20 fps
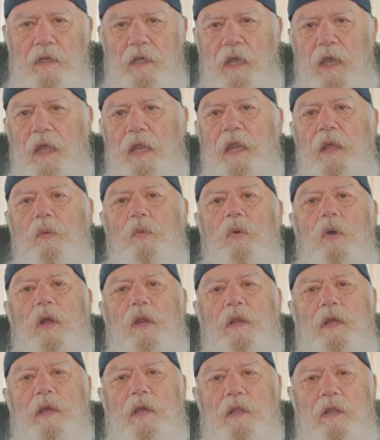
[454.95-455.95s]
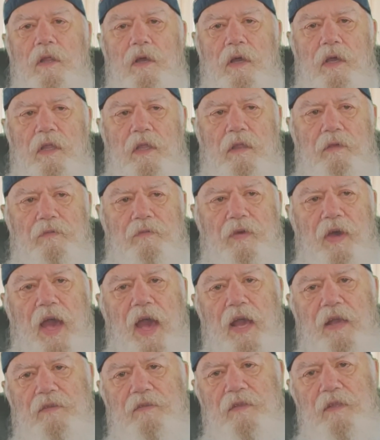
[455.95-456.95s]
Anyone can look at the
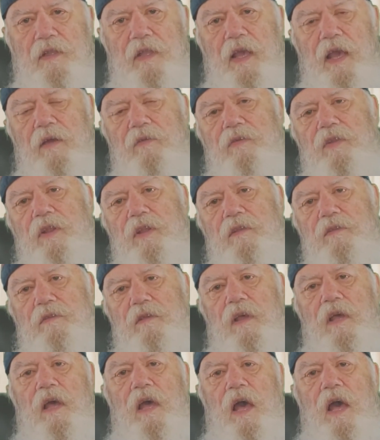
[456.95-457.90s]
facts and the evidence.